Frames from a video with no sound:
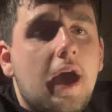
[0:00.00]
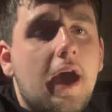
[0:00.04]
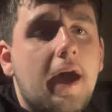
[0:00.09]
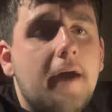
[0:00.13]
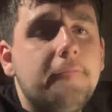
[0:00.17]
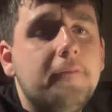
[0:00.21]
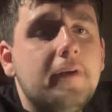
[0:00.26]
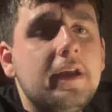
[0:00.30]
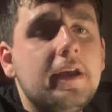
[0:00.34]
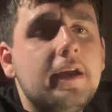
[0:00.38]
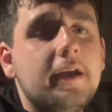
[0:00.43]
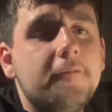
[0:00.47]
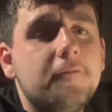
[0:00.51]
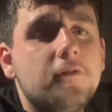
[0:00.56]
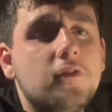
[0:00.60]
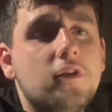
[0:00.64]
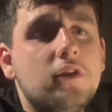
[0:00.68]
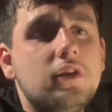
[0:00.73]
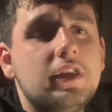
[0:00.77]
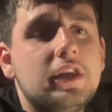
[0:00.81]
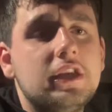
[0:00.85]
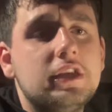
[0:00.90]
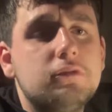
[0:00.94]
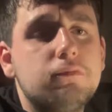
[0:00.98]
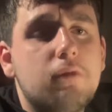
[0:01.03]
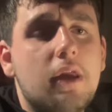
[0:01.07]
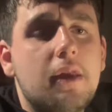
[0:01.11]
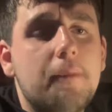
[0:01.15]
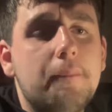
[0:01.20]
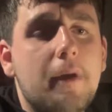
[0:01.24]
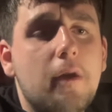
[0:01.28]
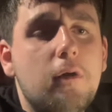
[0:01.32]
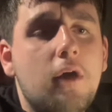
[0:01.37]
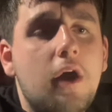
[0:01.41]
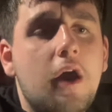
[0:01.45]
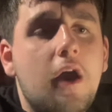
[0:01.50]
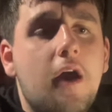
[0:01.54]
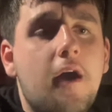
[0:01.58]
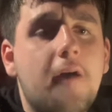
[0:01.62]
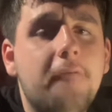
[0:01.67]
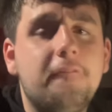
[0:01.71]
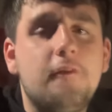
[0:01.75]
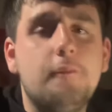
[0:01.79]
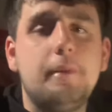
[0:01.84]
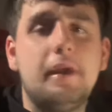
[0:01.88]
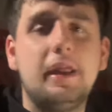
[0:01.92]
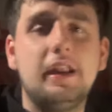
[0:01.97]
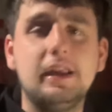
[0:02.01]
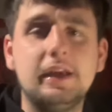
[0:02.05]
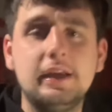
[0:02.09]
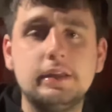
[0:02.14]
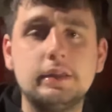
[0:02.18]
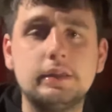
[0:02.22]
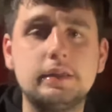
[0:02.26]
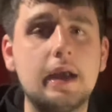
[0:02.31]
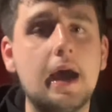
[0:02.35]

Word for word: I think I've done this one about half a billion